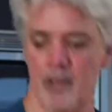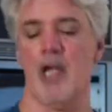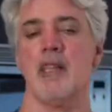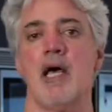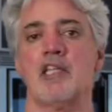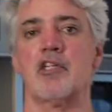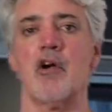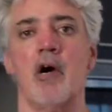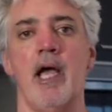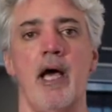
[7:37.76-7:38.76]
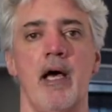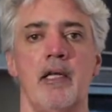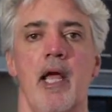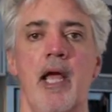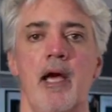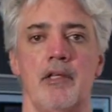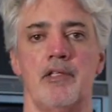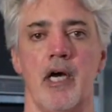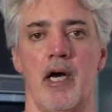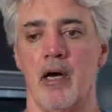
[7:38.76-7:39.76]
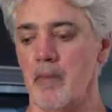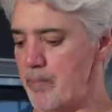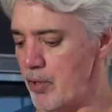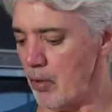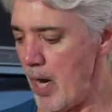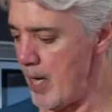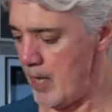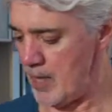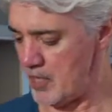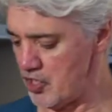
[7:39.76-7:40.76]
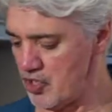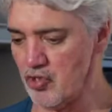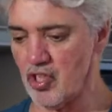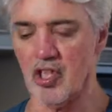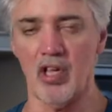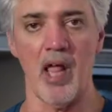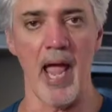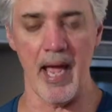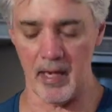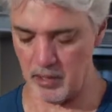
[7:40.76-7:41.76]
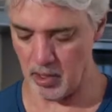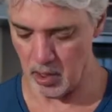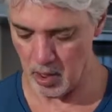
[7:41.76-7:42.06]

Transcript: and that's go ahead and puree it. And I just use a little hand